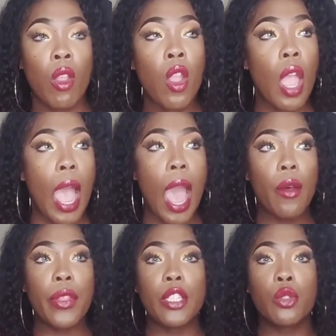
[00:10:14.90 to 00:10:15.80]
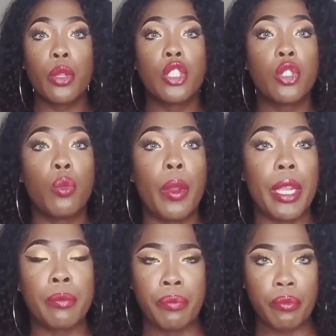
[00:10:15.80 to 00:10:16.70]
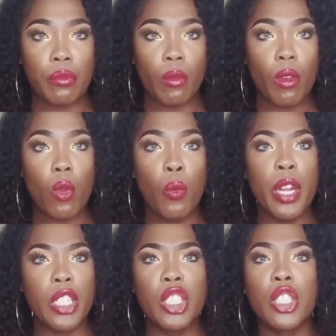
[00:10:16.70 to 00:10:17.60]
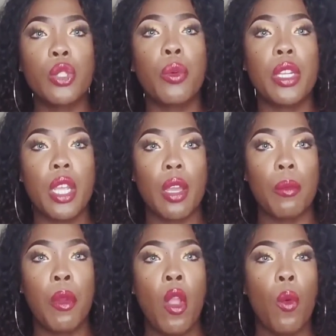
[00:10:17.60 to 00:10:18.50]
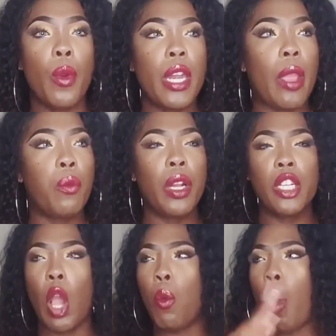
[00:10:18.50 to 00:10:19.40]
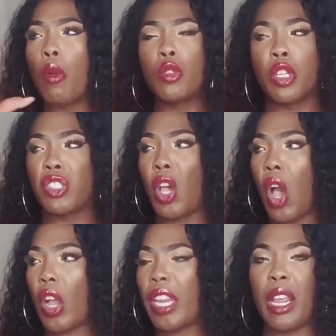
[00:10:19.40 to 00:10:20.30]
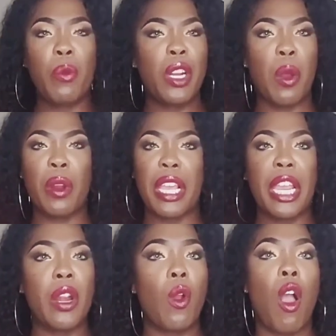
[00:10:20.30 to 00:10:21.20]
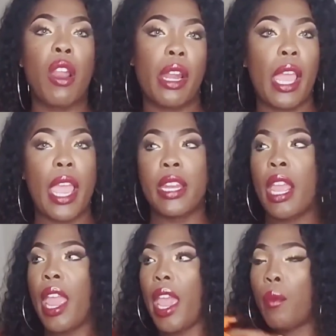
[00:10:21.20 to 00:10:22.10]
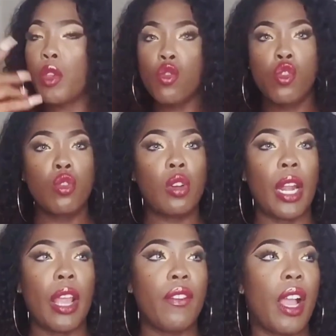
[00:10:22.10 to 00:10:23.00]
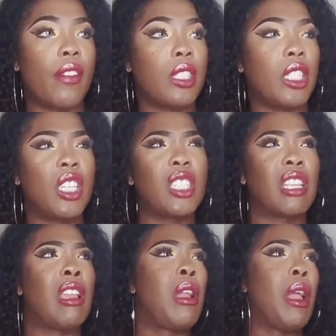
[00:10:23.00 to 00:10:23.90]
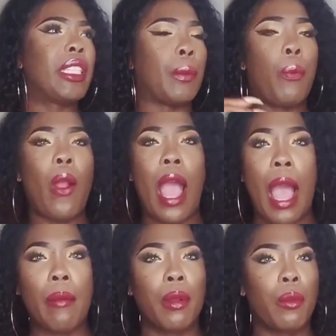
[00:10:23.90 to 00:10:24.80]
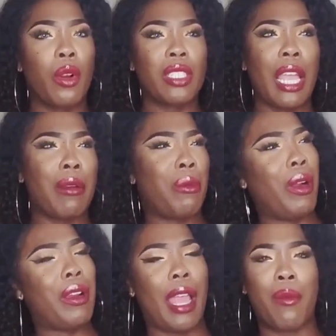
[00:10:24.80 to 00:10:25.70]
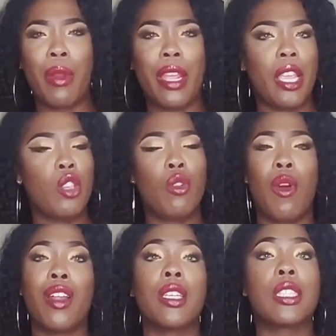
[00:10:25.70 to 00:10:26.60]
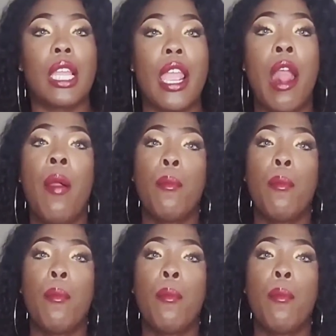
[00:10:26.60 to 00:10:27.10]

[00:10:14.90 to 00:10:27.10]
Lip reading: How they treat you when it's just you and them. when they really don't want you to talk and they really don't want to hear all of that. And when you do try to have a conversation, it's a problem, or it's like you don't understand.